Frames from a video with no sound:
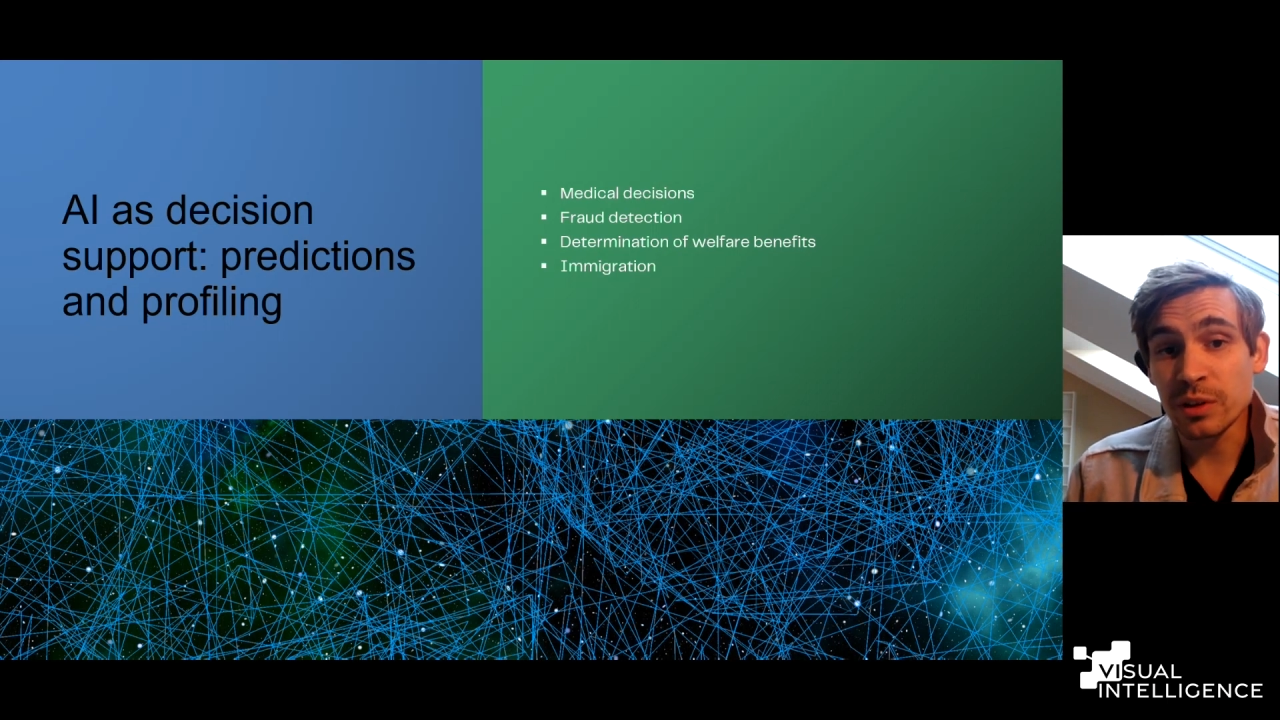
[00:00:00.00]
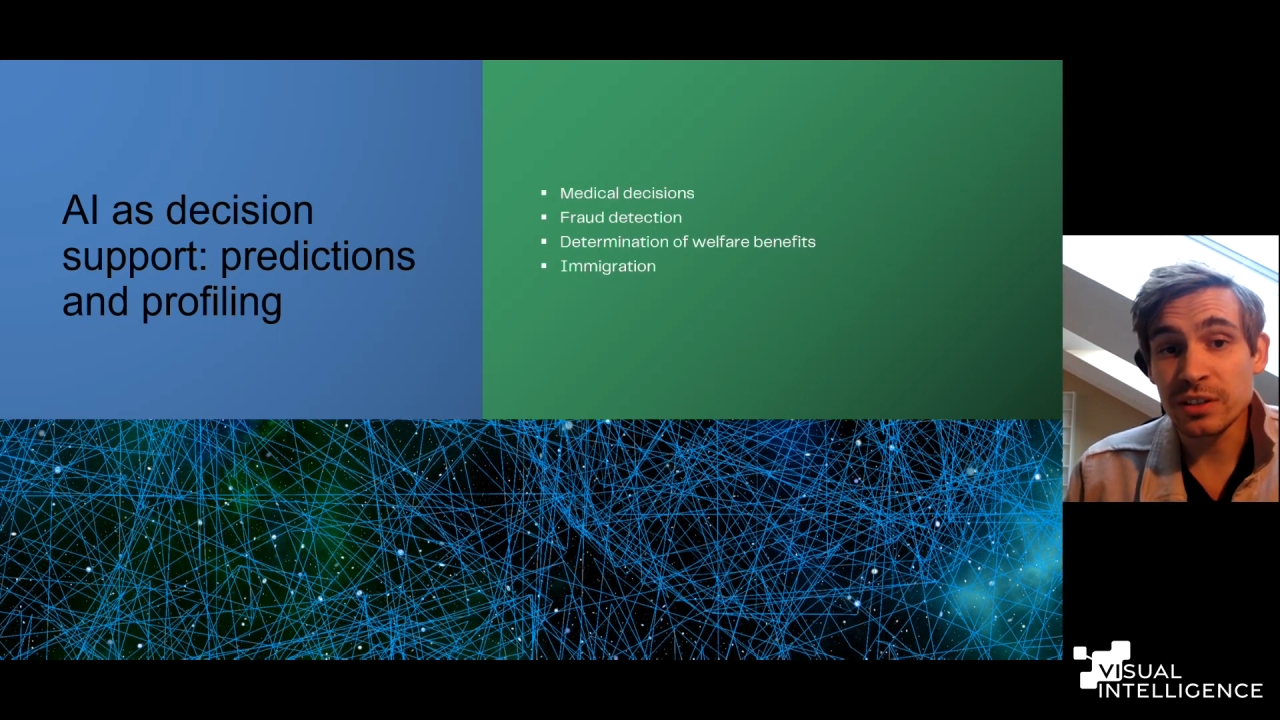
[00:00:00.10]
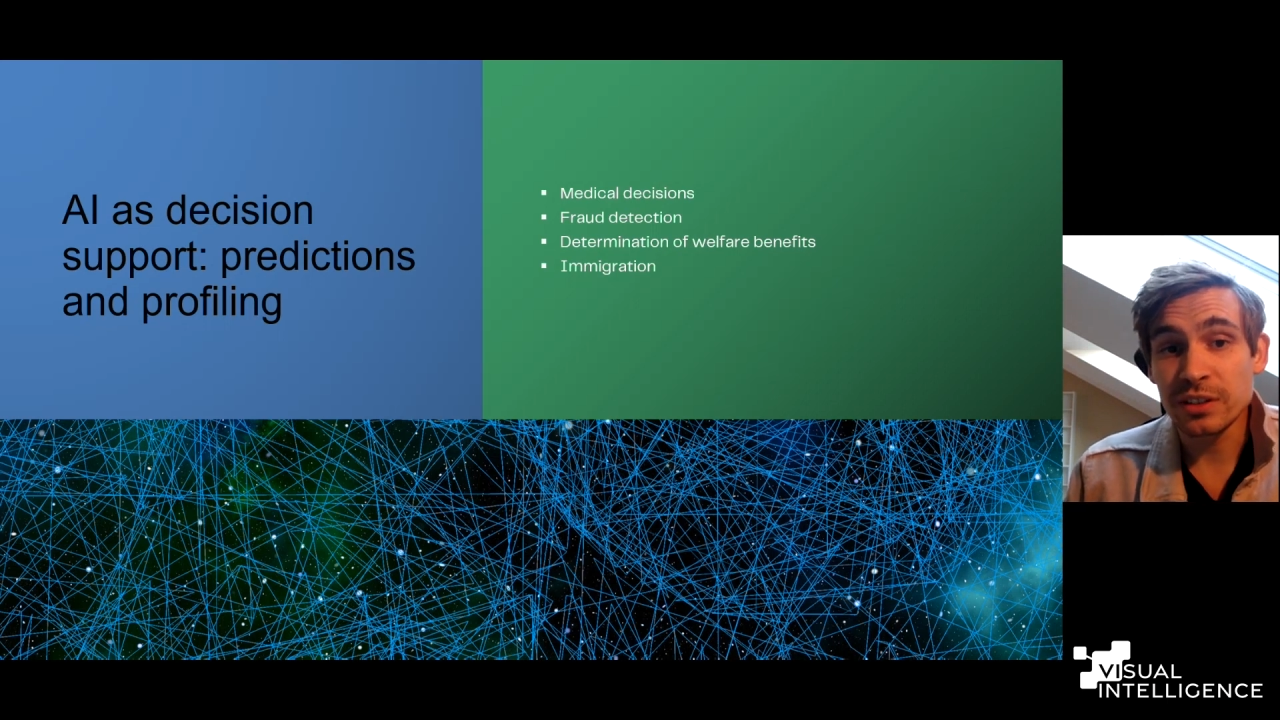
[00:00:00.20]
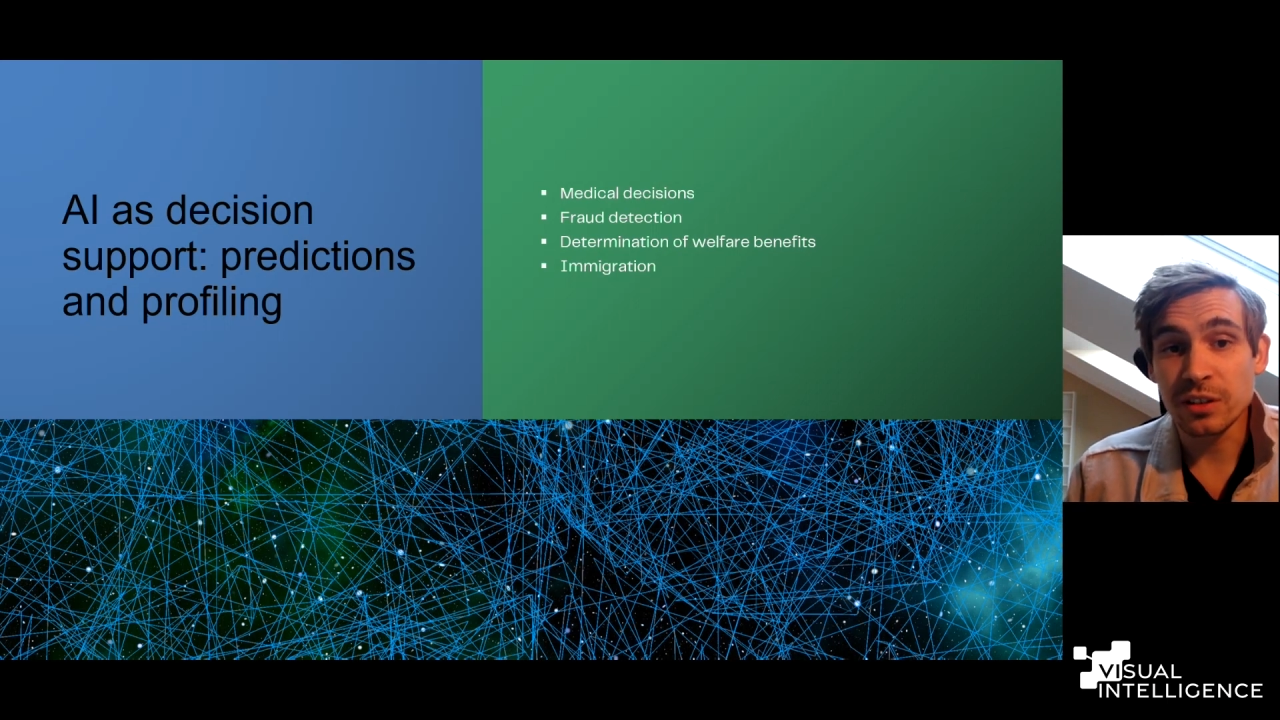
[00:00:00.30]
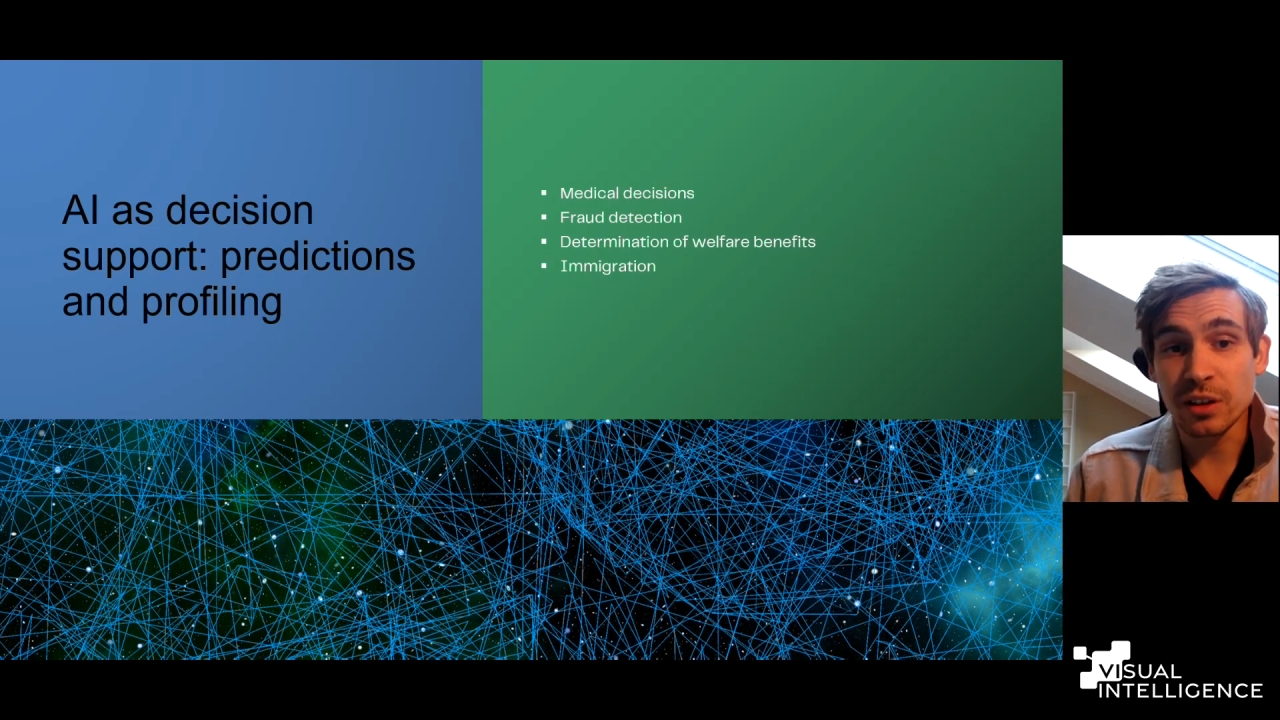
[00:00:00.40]

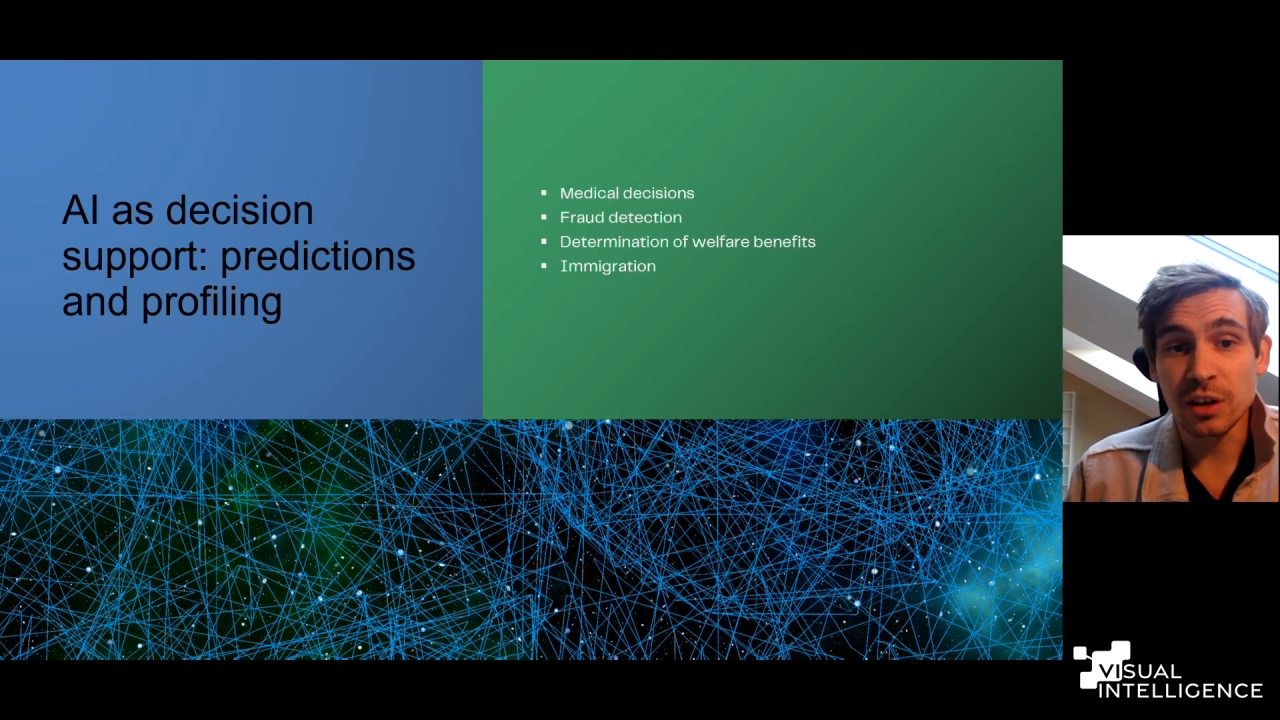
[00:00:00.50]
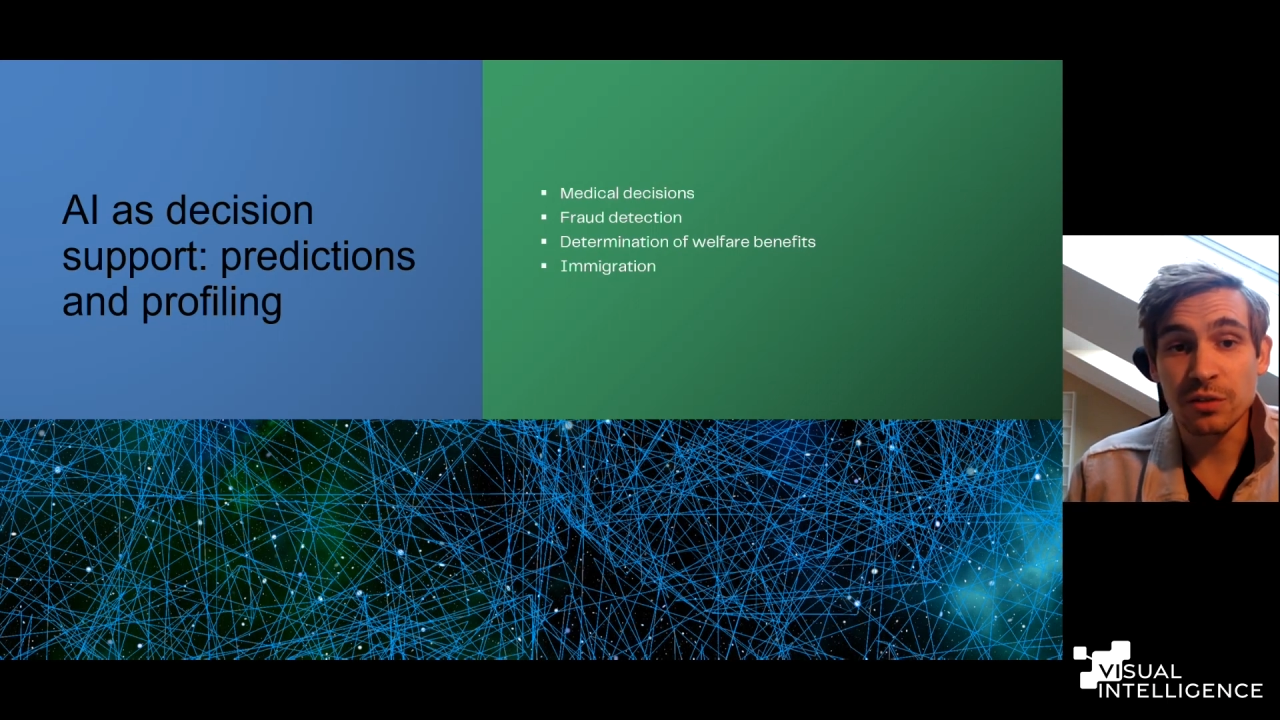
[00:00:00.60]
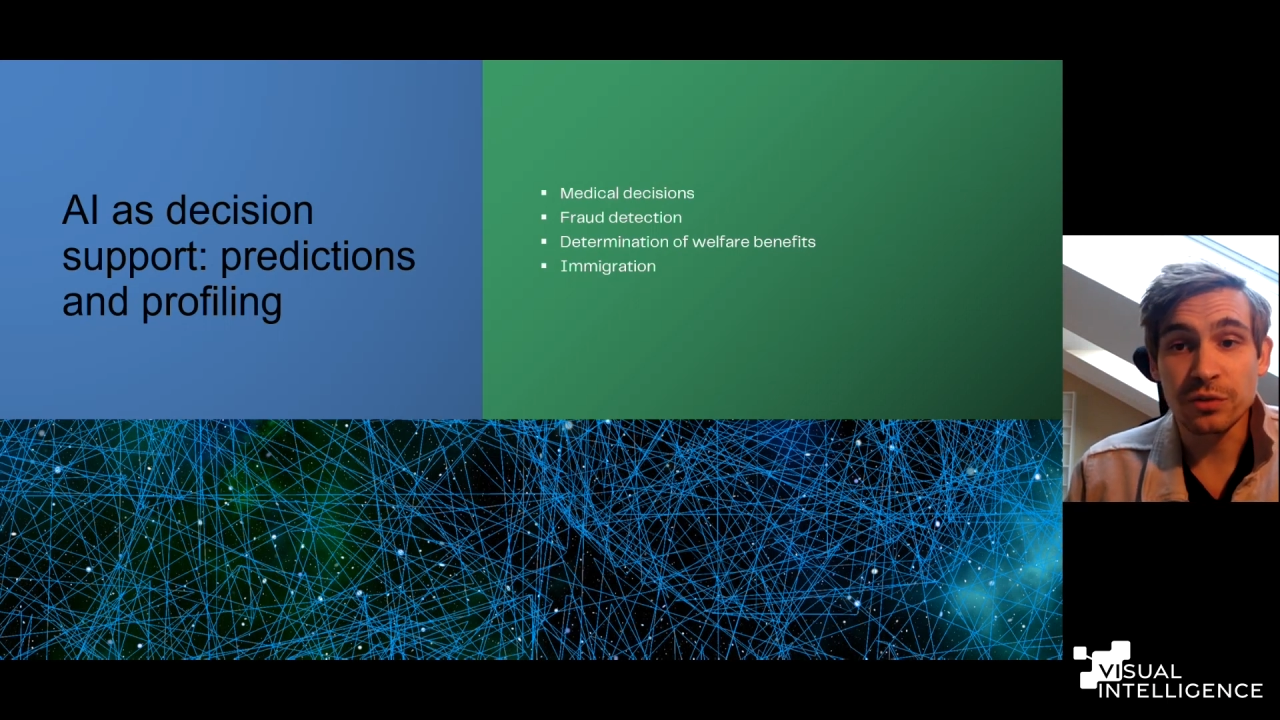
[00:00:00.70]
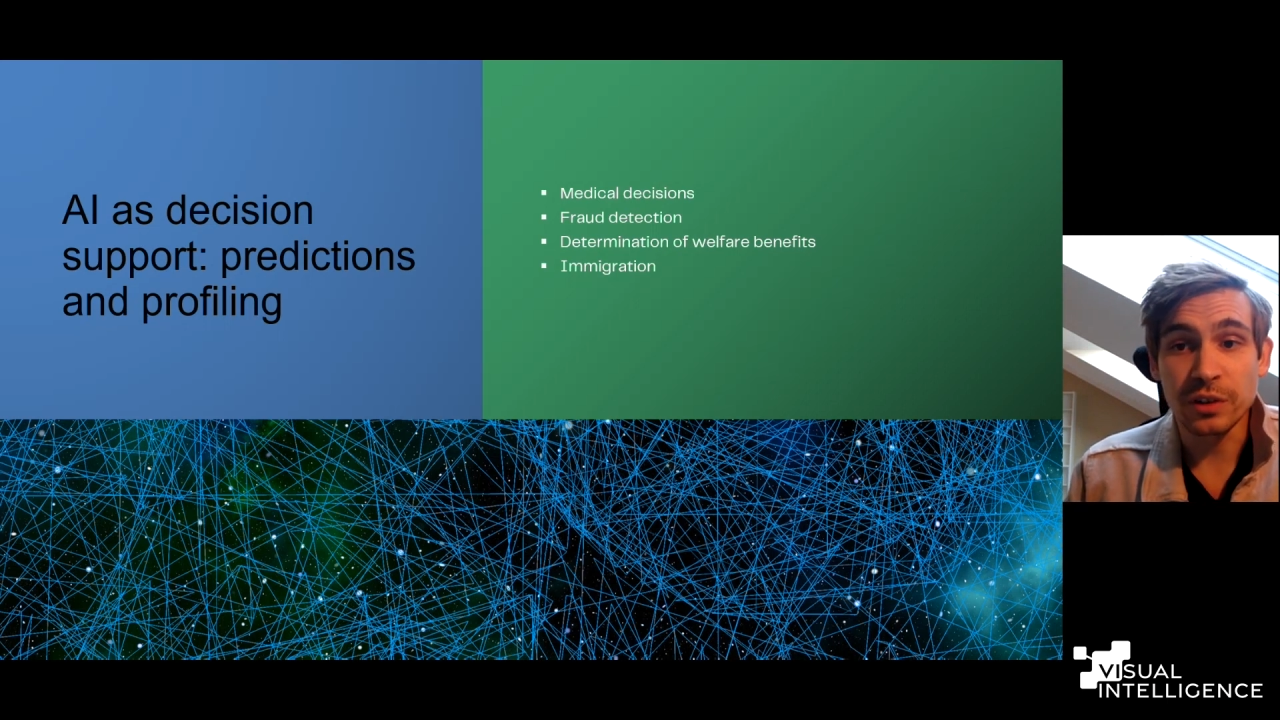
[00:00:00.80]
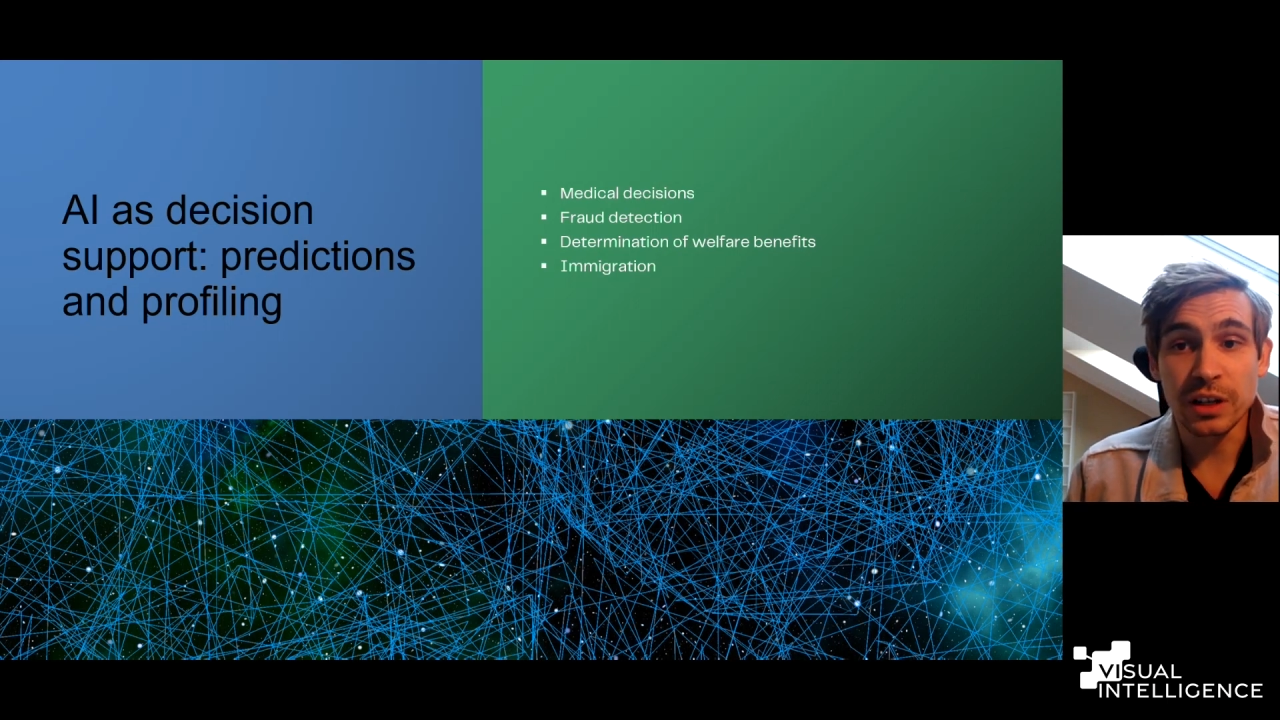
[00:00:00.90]
risk
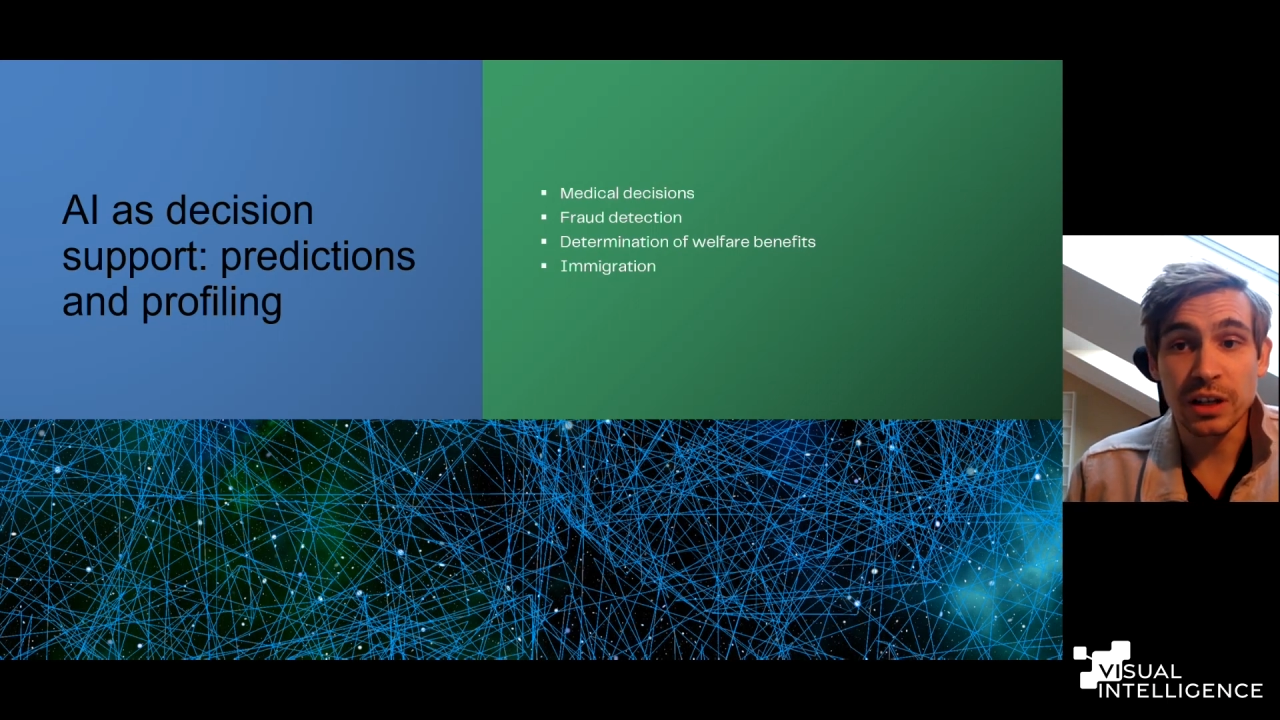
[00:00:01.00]
of